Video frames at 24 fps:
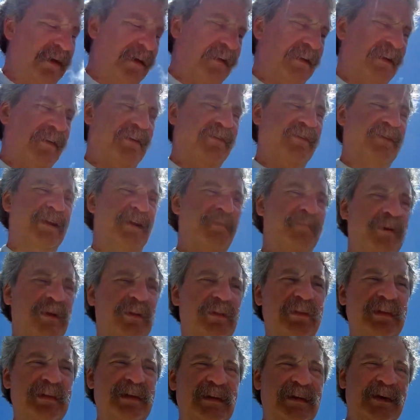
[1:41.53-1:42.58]
You
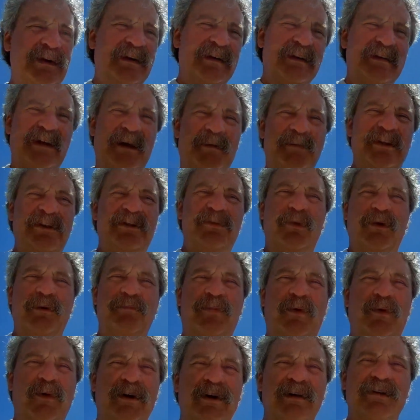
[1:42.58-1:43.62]
typically come into a
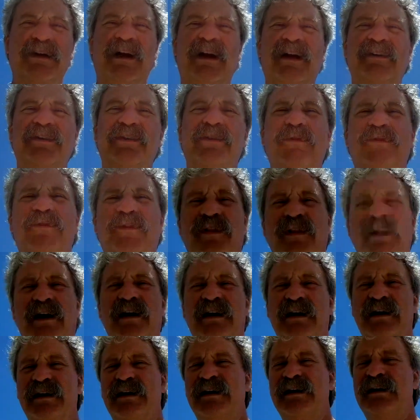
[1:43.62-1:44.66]
port and you
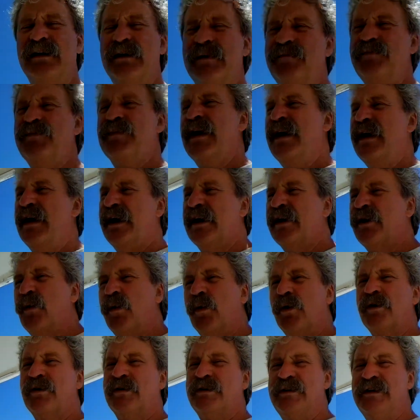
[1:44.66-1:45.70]
fly a
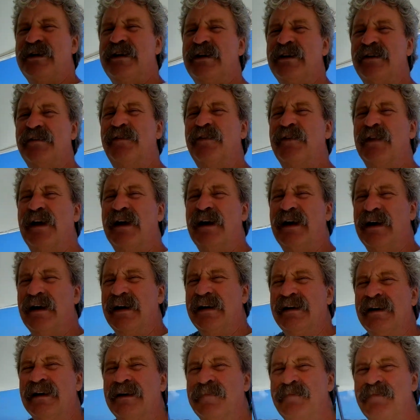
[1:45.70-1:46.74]
quarantine flag,
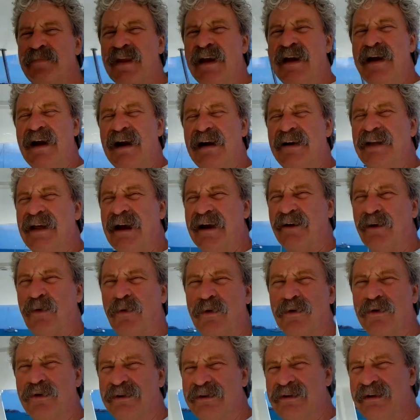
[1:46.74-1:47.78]
and that
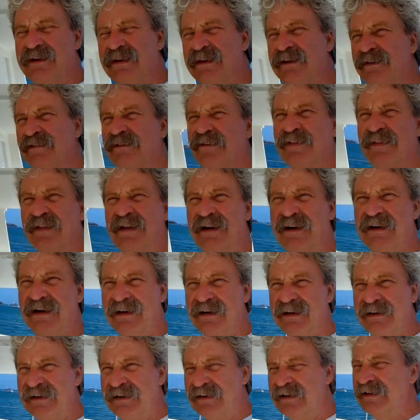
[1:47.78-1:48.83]
quarantine
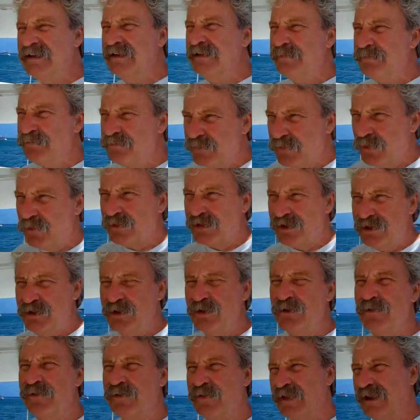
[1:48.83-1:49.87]
flag or Q
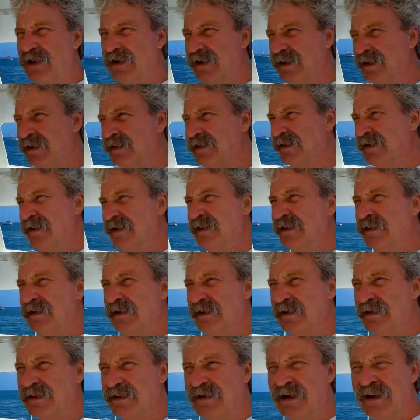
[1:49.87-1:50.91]
flag
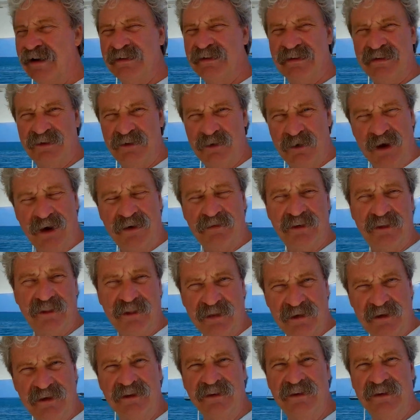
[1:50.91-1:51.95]
indicates that you haven't
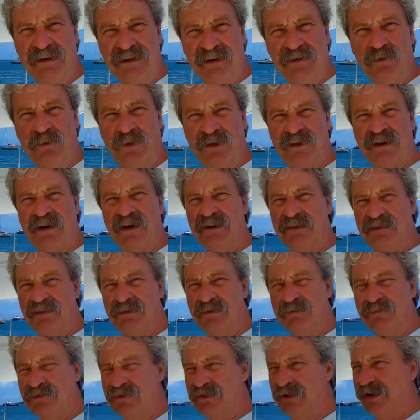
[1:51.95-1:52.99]
cleared in with
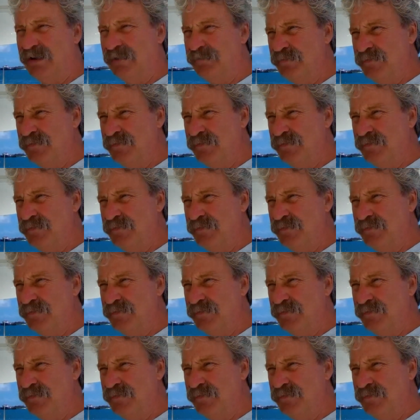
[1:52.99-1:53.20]
customs yet.